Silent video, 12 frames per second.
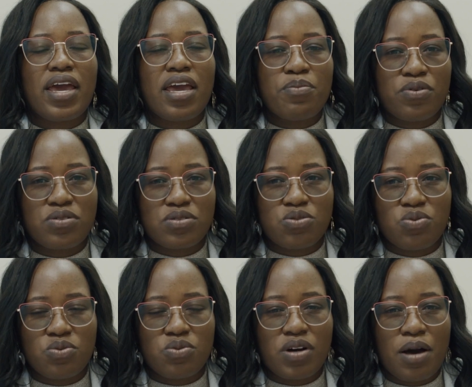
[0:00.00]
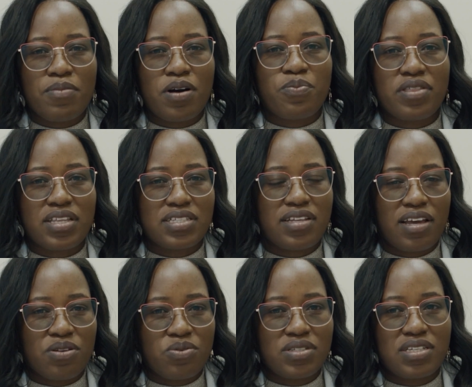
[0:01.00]
able to come up with this
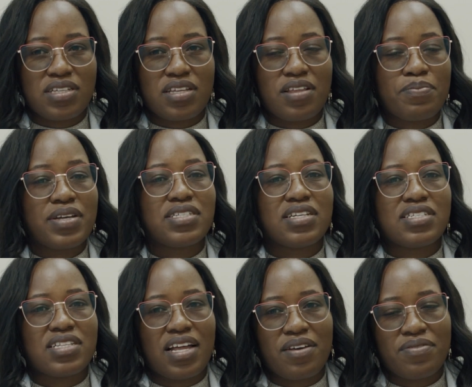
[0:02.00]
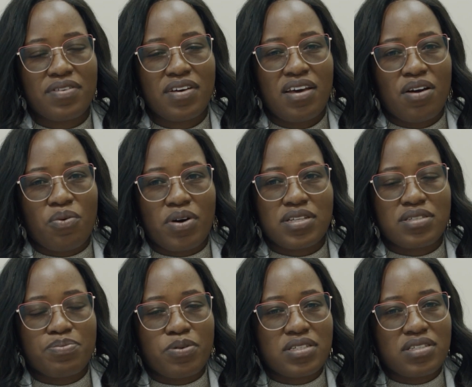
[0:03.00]
diagnosis, and the patient's life
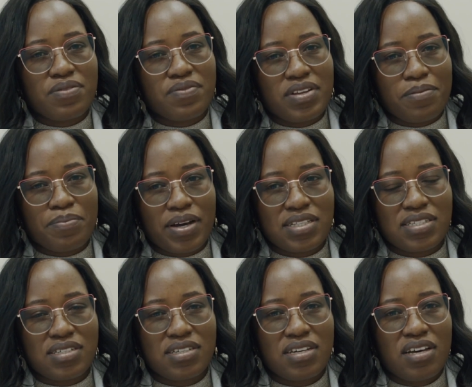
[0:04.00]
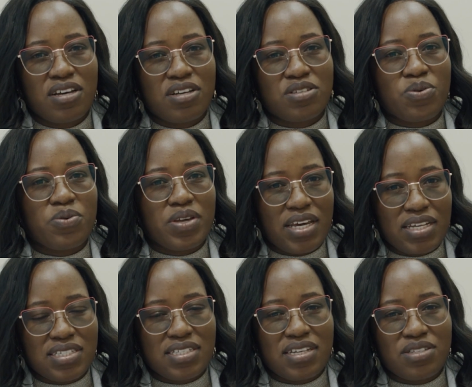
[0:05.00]
was positively impacted. So
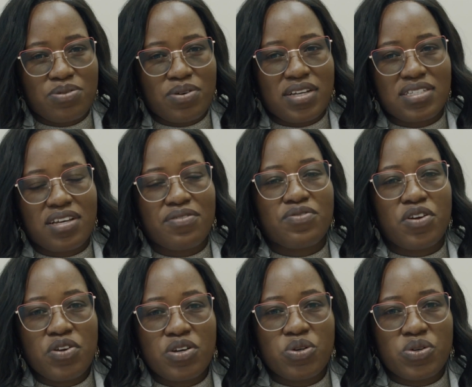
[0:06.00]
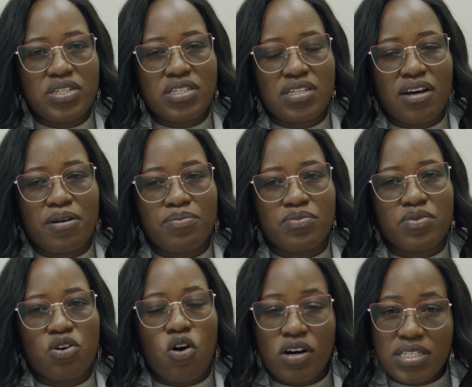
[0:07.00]
yes, it was a very good
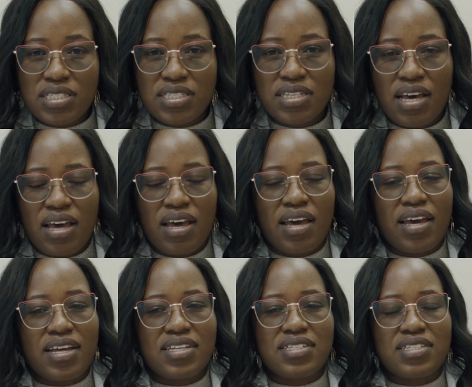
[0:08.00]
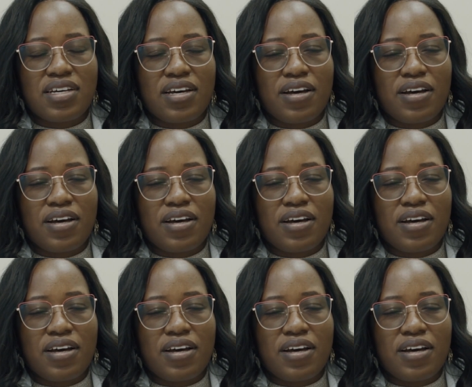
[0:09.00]
course, and